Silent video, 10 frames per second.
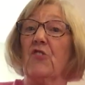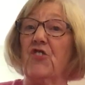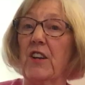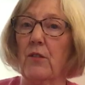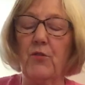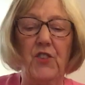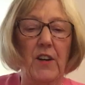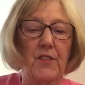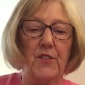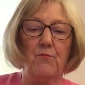Jill
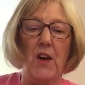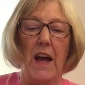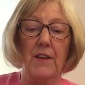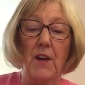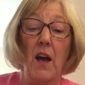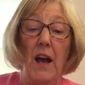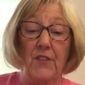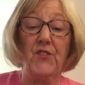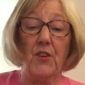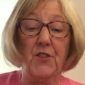turned and ran,
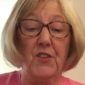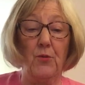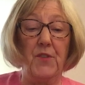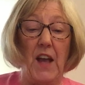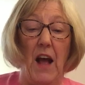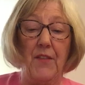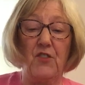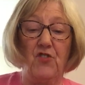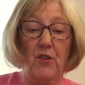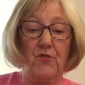and so did all the other
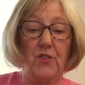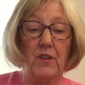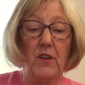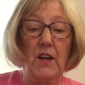children.